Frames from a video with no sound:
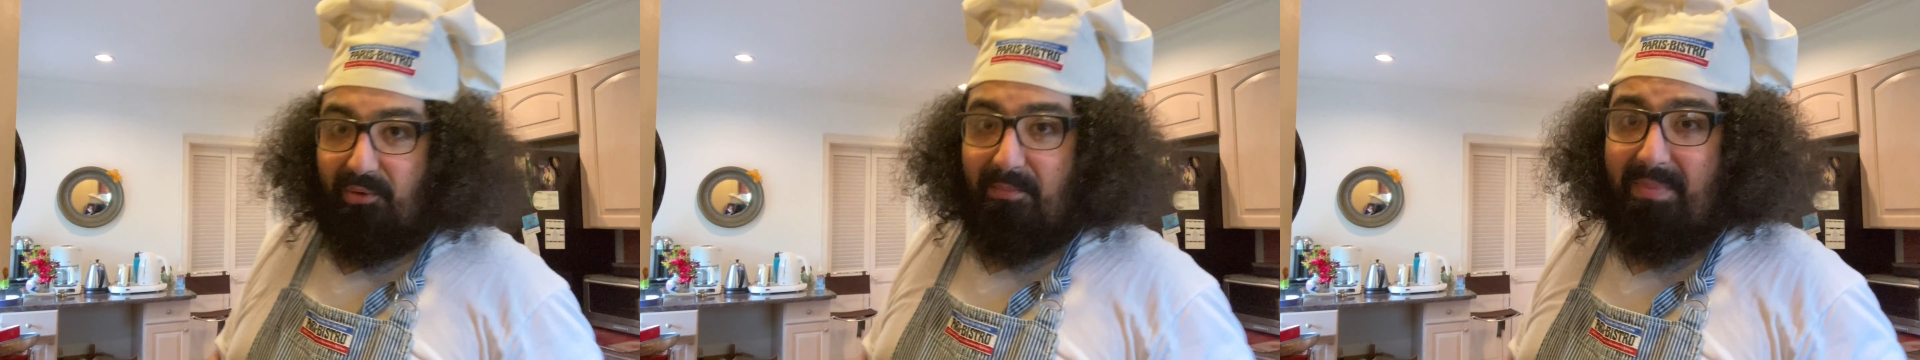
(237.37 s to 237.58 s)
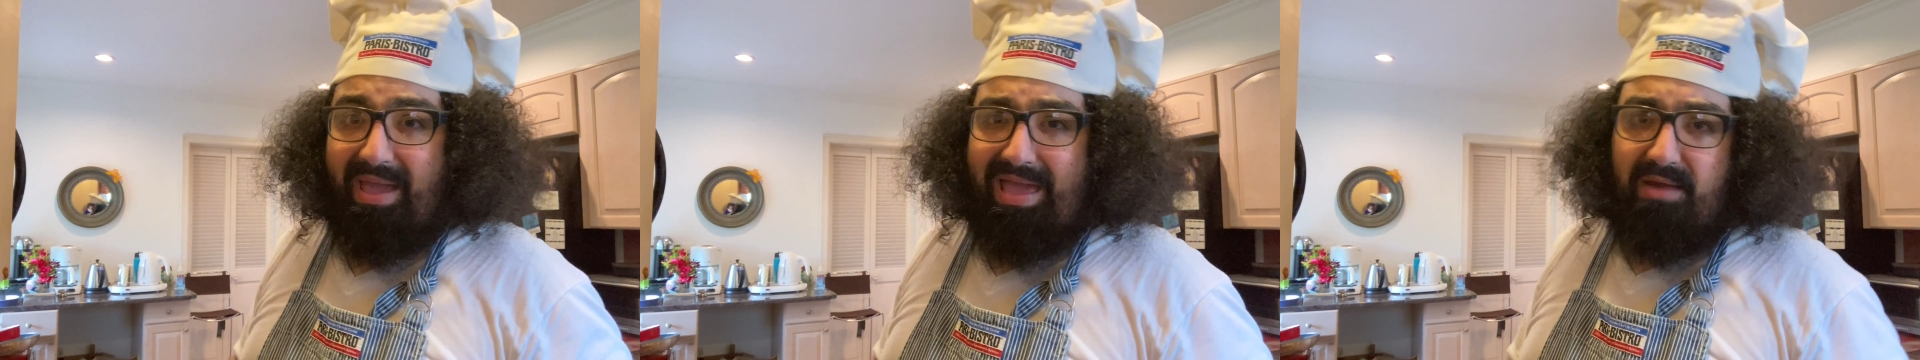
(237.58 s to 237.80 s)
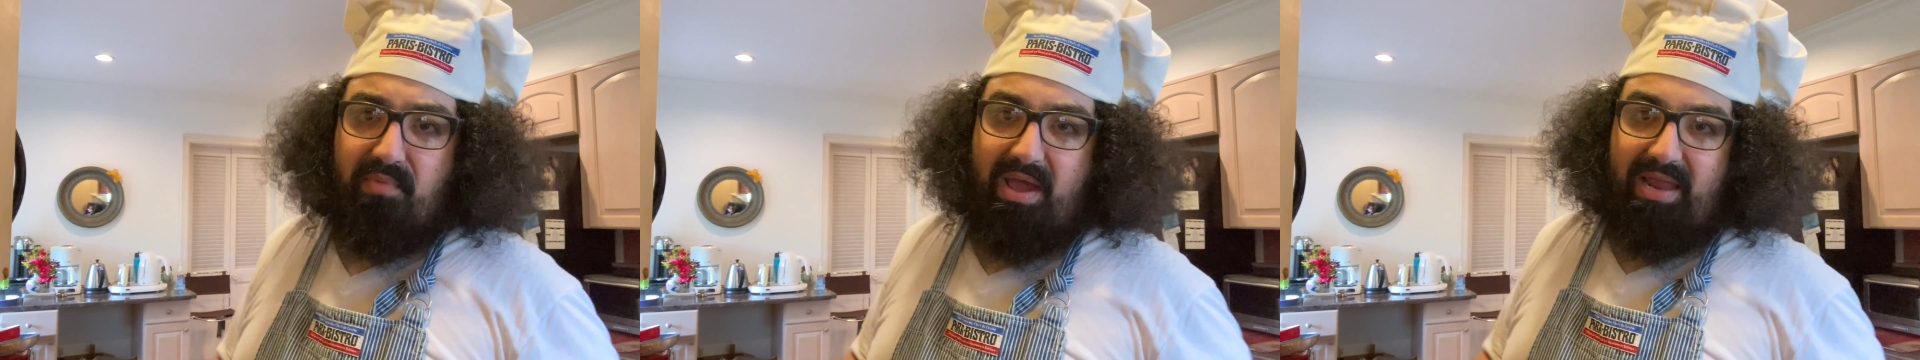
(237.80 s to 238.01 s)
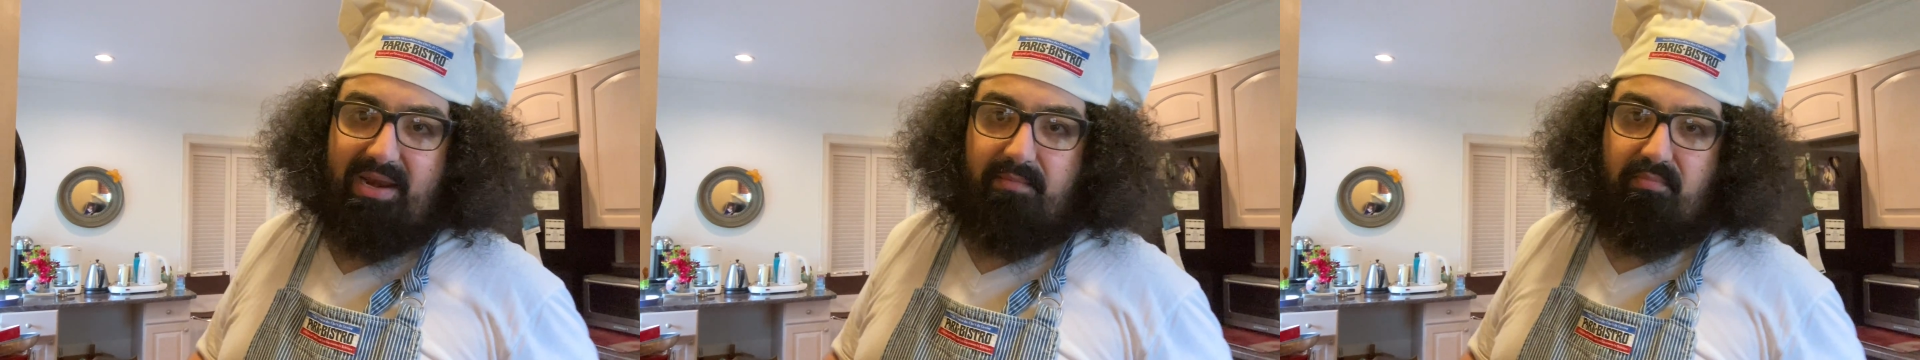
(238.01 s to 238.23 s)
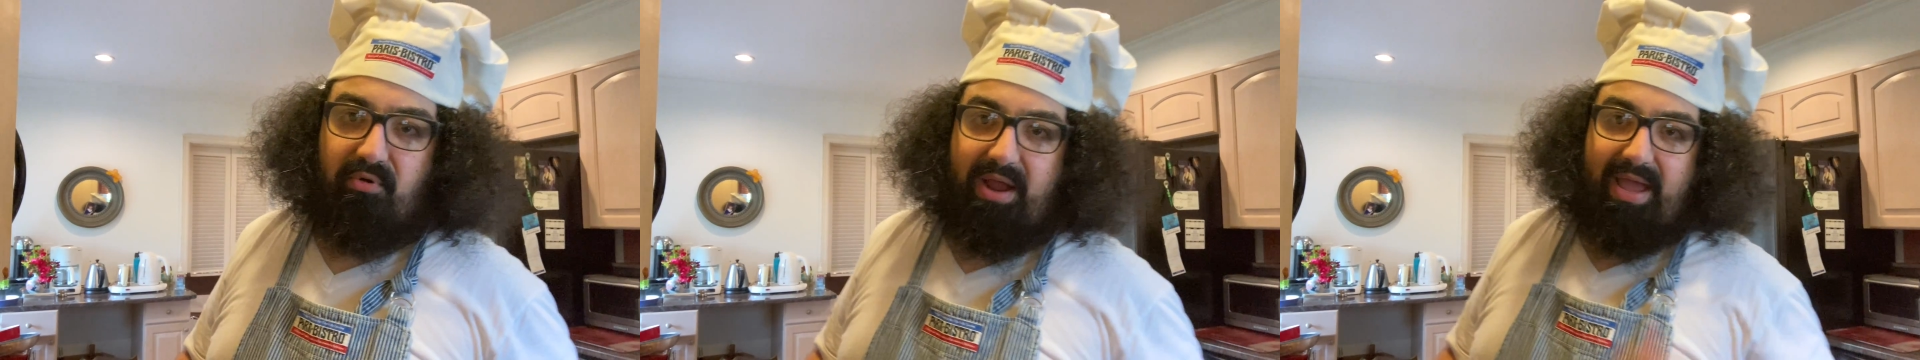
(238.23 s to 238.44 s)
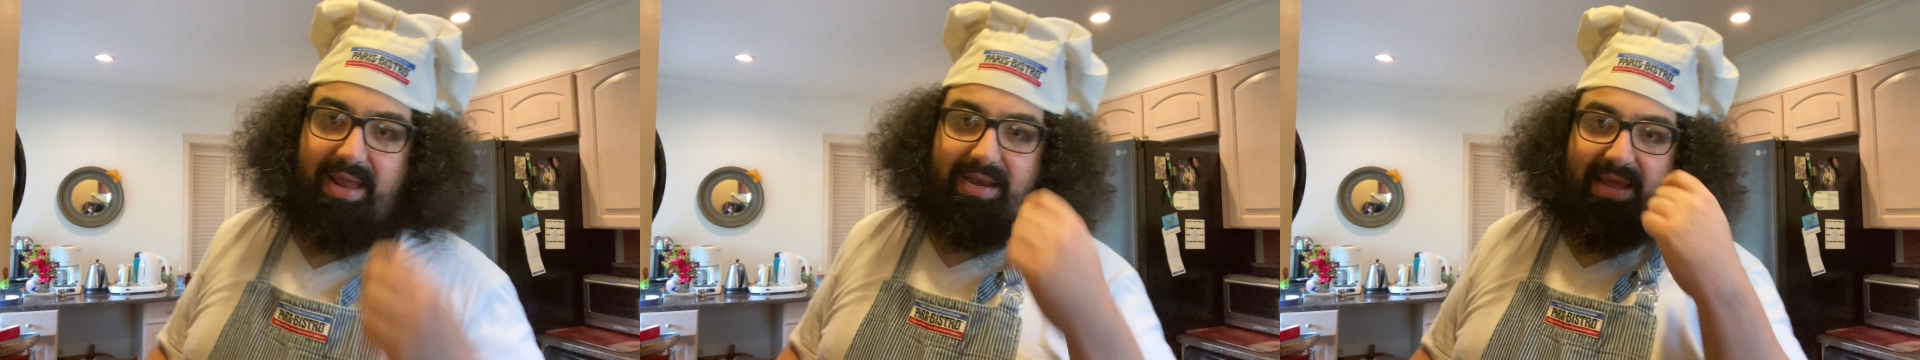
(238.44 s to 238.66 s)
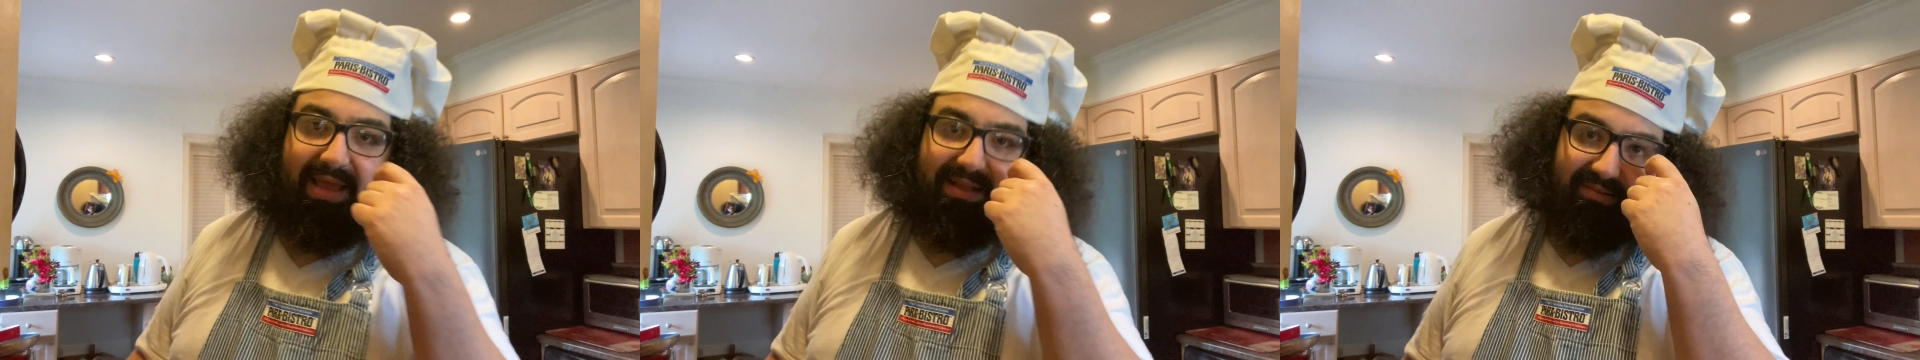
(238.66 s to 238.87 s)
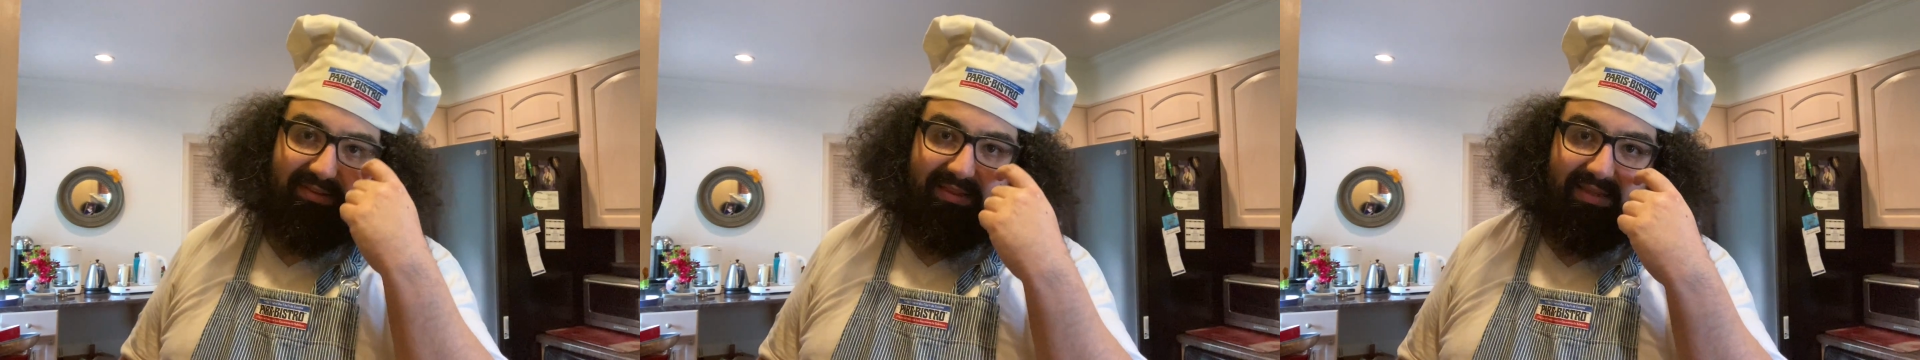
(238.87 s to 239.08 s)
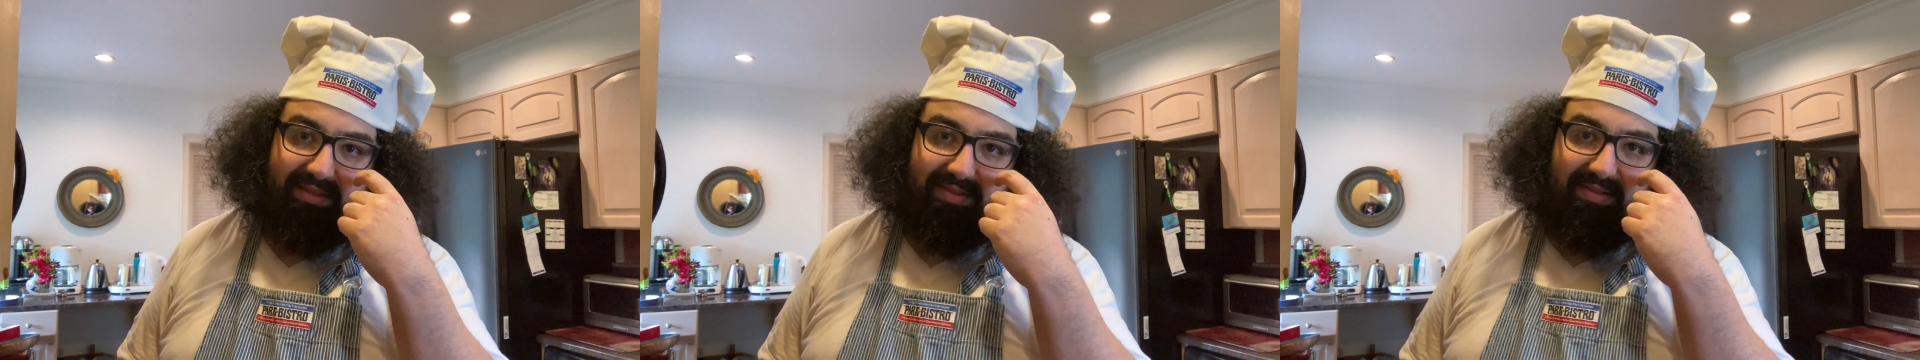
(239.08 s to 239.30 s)
Barbari bread has
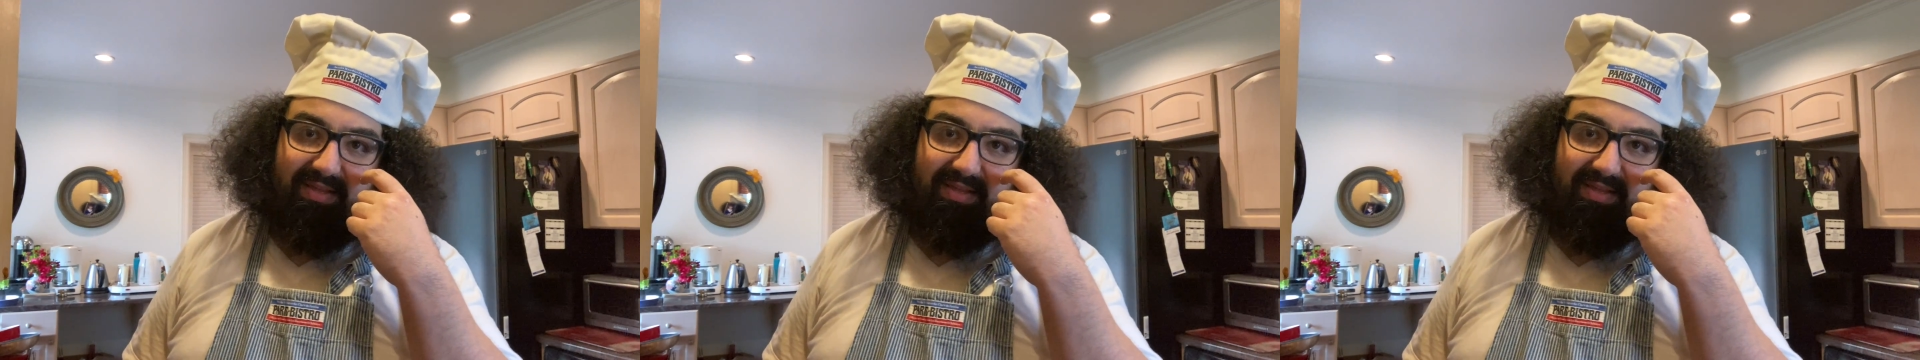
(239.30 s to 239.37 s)
these